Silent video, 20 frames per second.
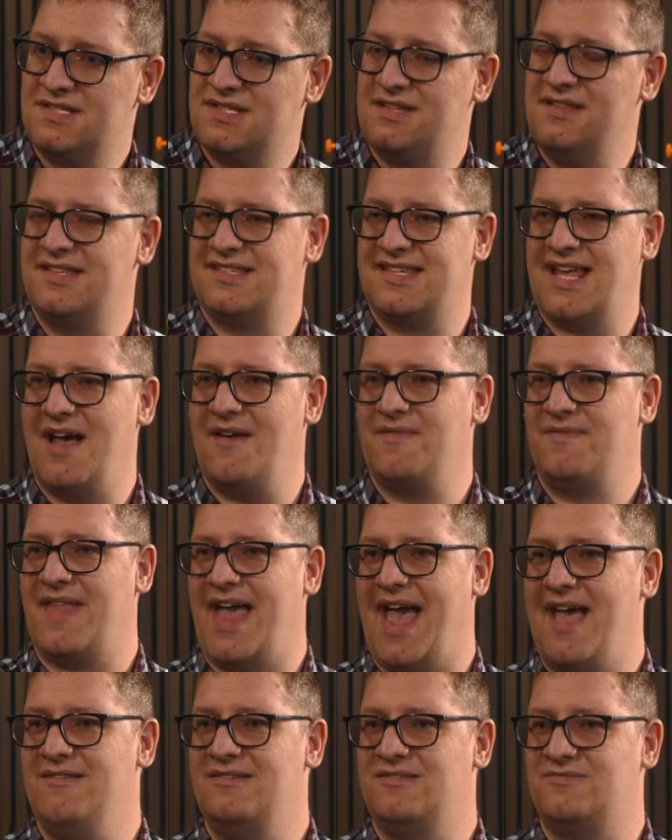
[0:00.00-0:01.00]
So the sound
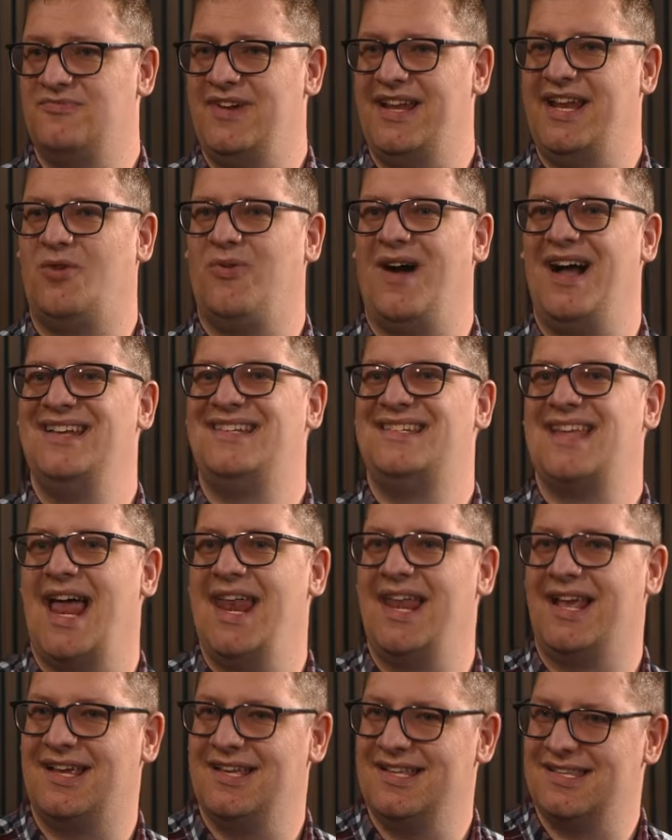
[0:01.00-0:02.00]
there is really quite a
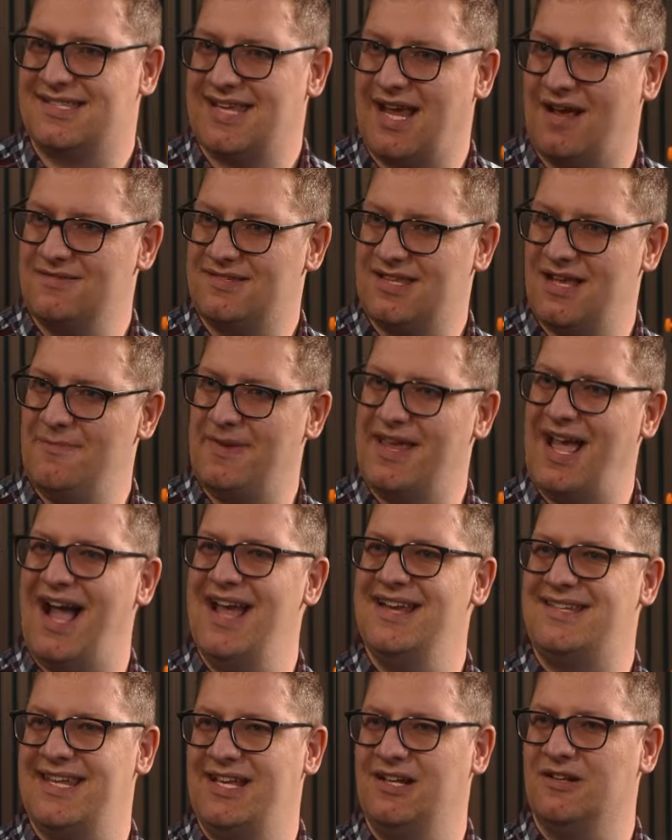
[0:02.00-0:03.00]
delicate sound, so it'd be
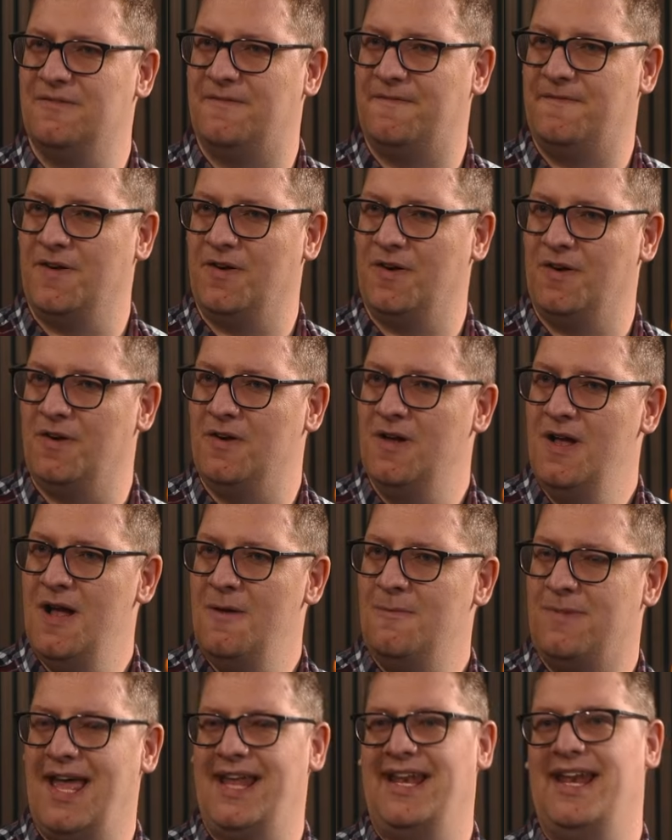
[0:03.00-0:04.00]
ideal for
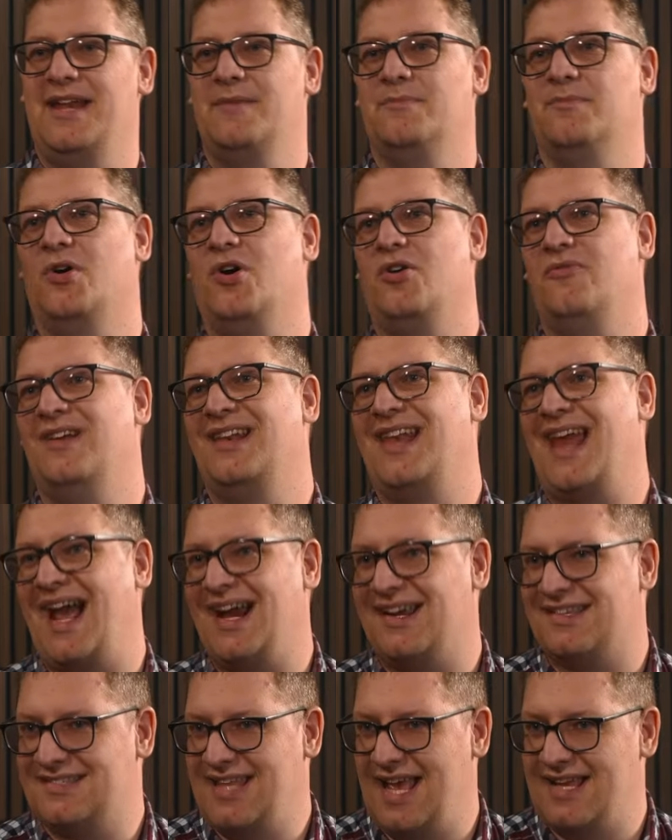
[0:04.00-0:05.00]
playing in a more
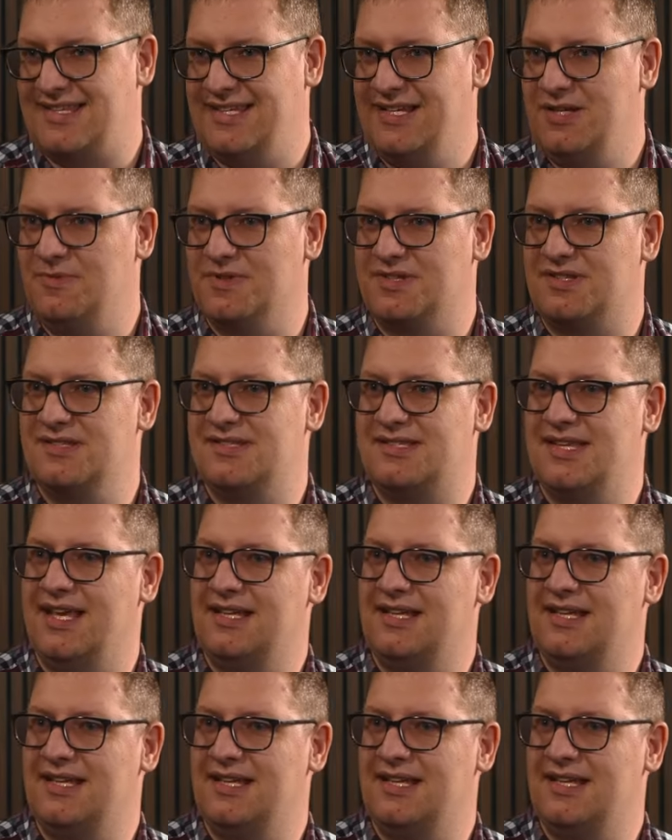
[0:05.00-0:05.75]
relaxed setting, wouldn't